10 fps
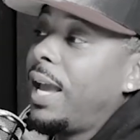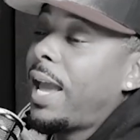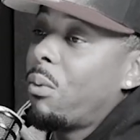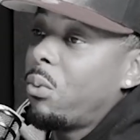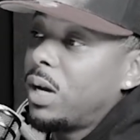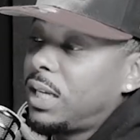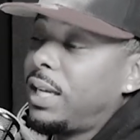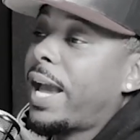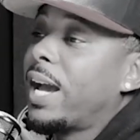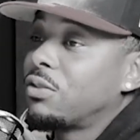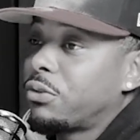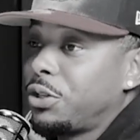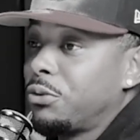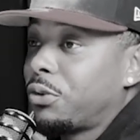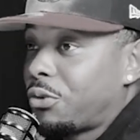And what he has for
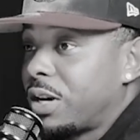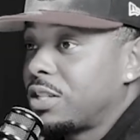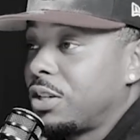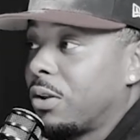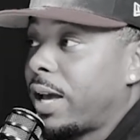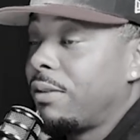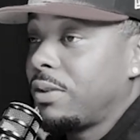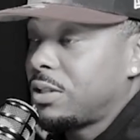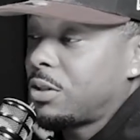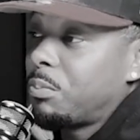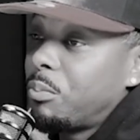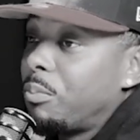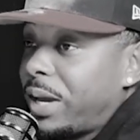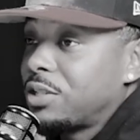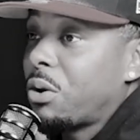you for the rest of your life is
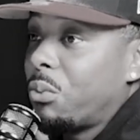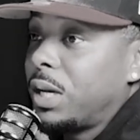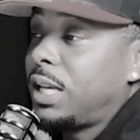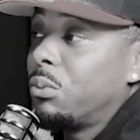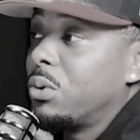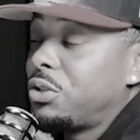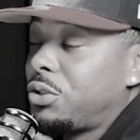based on what he wants you